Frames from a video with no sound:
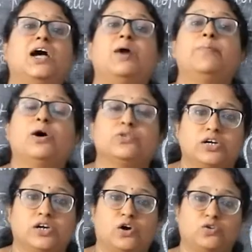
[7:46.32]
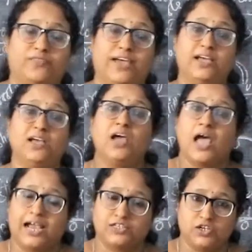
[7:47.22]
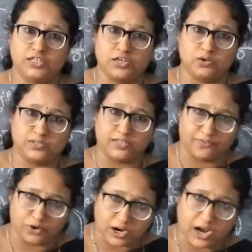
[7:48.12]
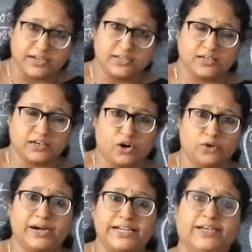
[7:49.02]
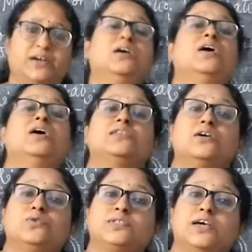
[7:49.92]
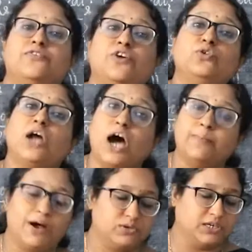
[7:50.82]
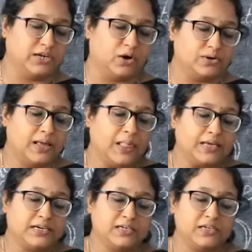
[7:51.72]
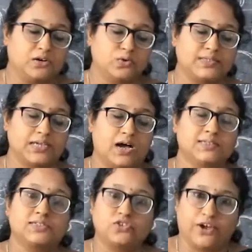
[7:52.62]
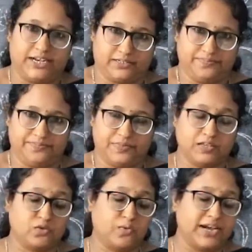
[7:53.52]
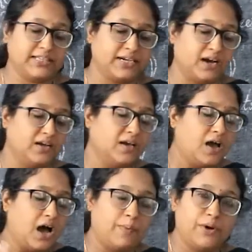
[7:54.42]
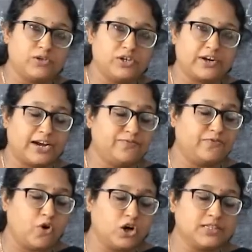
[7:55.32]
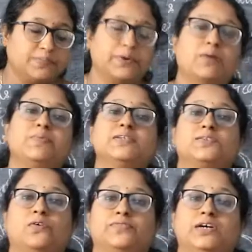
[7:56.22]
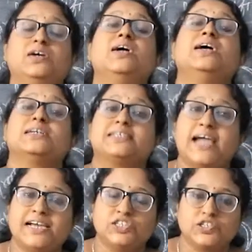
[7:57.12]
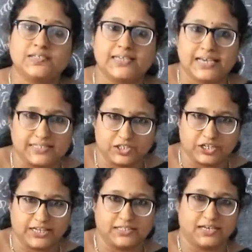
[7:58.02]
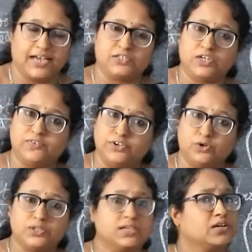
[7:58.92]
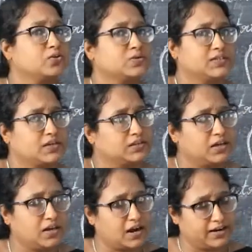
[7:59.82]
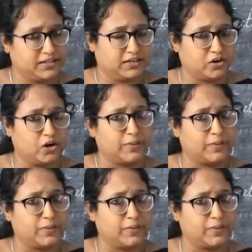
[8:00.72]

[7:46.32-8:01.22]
above the ground, where actually the roots are found under the ground, but here the roots are found above the ground. Here the roots are straight. So why they are above the ground? For the purpose of the gaseous exchange. Actually we know that the roots are under the ground,